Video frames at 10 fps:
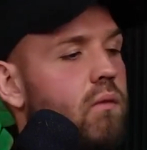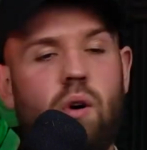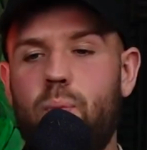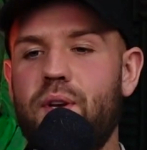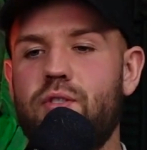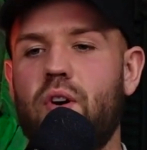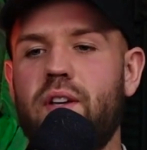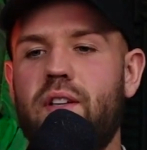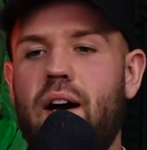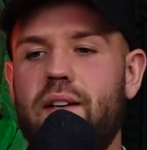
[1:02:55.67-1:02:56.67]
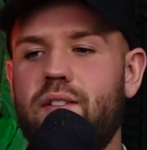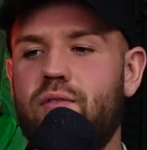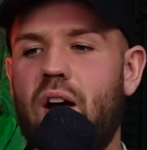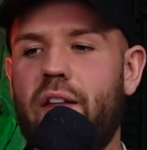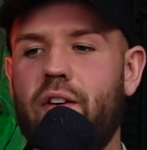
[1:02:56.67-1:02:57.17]
hope you enjoyed that
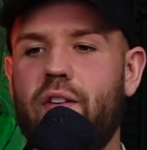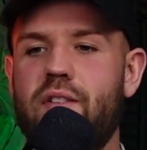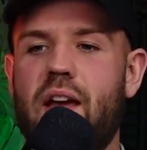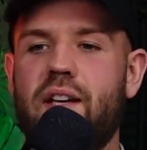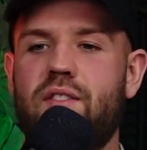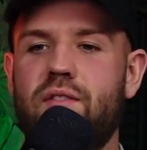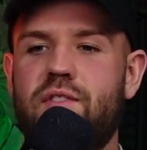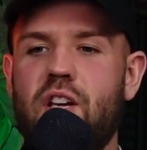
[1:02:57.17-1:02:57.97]
rather negative